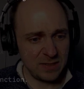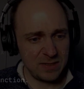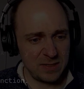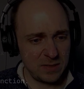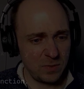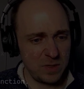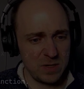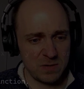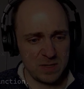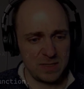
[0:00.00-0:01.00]
So
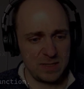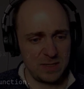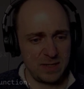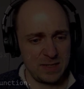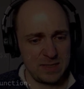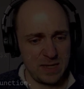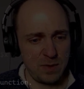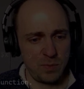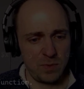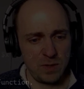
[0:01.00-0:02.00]
here is an
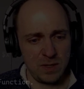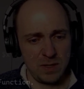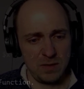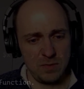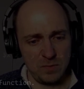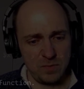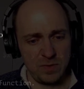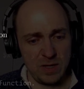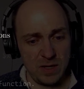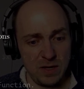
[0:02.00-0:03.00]
example of
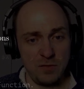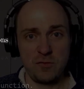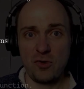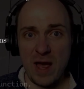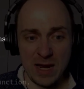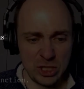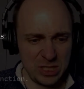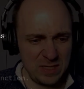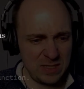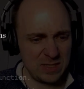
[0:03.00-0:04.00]
uh,
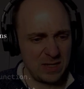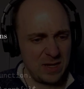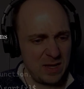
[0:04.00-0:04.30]
fractions.